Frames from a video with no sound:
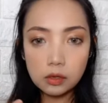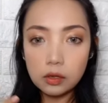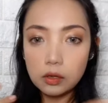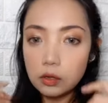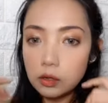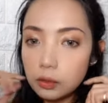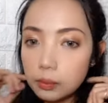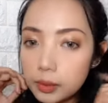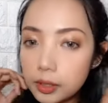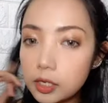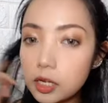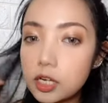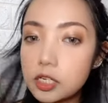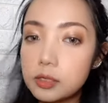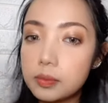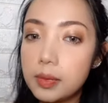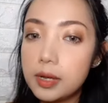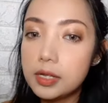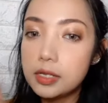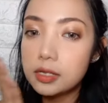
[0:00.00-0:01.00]
Oh my gosh,
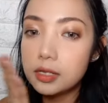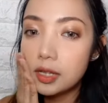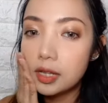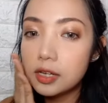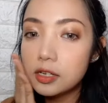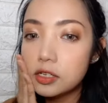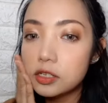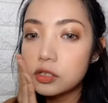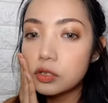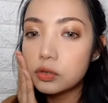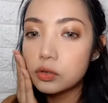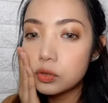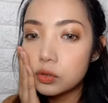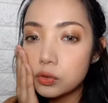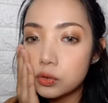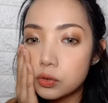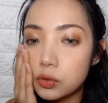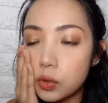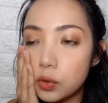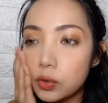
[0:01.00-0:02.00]
my skin just looks
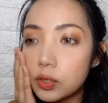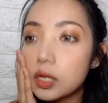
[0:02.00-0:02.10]
so